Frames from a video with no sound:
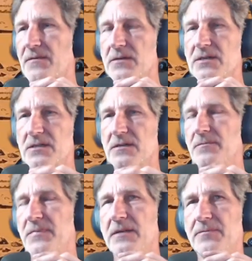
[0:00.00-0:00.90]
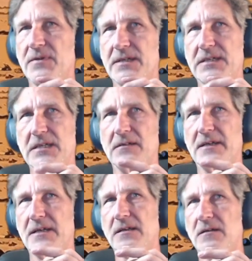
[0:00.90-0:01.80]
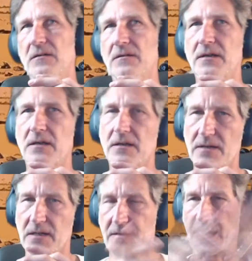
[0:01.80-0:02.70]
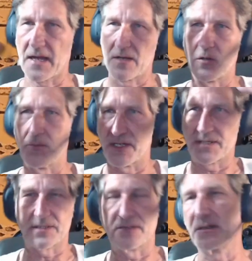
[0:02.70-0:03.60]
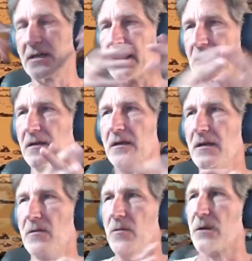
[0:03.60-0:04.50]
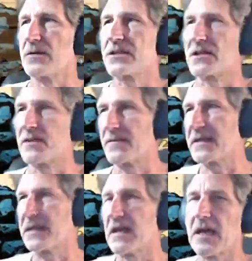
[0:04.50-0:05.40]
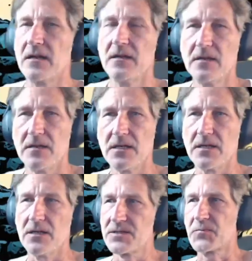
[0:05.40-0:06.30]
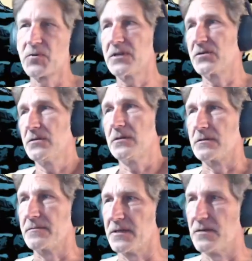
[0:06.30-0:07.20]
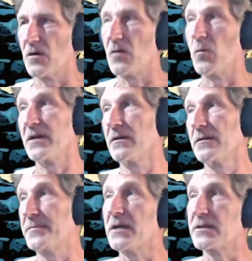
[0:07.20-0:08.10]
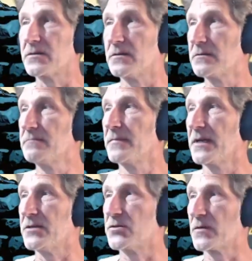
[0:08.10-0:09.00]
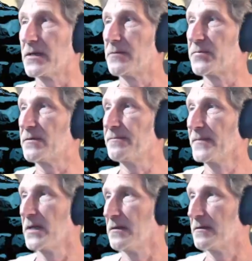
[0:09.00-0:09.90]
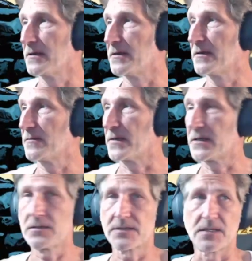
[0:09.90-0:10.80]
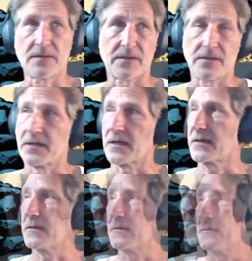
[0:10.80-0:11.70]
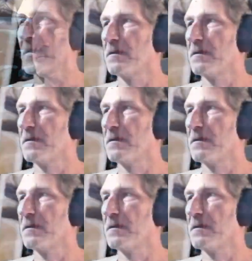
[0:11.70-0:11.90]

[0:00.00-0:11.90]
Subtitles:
There's some people that did the helmets and kind of weird stuff like that. It was pretty cool, weird but cool, enjoyable. What else have I got here?